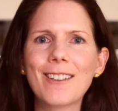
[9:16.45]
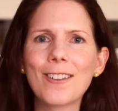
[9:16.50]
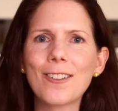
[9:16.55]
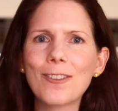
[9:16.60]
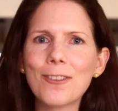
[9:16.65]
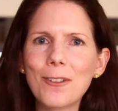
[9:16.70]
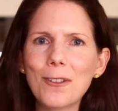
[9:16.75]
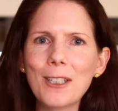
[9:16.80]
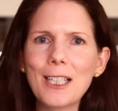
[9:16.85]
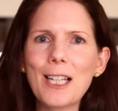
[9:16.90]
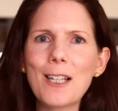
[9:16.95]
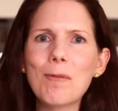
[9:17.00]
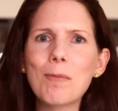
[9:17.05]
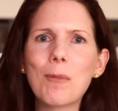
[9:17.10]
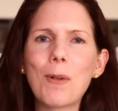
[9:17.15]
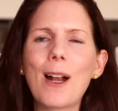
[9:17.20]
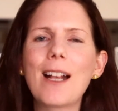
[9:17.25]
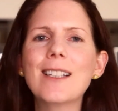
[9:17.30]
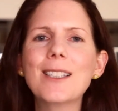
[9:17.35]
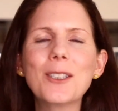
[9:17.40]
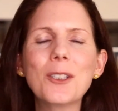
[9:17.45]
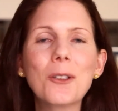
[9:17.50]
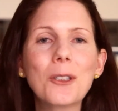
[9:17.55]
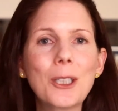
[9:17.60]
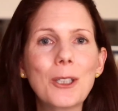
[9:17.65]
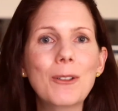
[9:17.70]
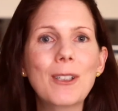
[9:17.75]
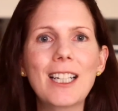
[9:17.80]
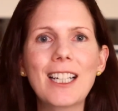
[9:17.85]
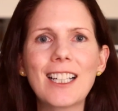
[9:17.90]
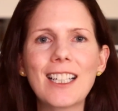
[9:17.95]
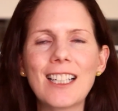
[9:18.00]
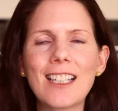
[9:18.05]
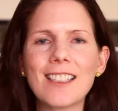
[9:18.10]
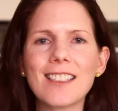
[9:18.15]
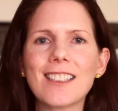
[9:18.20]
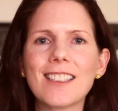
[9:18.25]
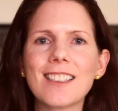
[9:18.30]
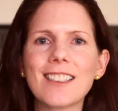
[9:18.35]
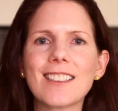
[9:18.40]
Fully embrace your
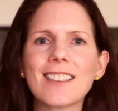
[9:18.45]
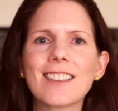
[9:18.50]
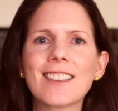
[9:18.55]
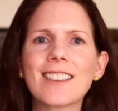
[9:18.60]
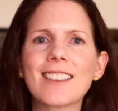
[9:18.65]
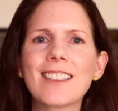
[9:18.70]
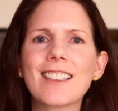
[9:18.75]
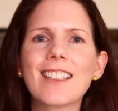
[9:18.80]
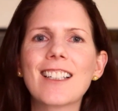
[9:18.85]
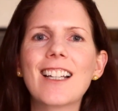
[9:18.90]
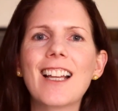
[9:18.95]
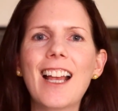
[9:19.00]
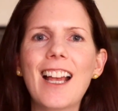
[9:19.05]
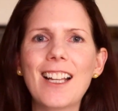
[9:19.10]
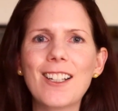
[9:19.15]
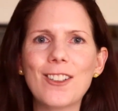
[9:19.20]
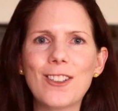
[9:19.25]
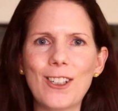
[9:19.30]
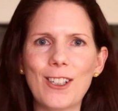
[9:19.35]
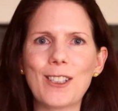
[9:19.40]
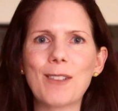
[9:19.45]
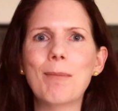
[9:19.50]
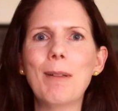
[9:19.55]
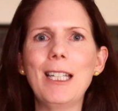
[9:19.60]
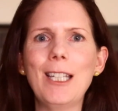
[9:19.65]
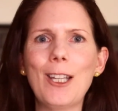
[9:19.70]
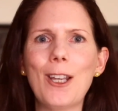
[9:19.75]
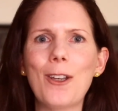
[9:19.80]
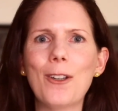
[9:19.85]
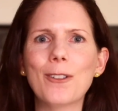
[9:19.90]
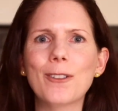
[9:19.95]
uniqueness and just be you.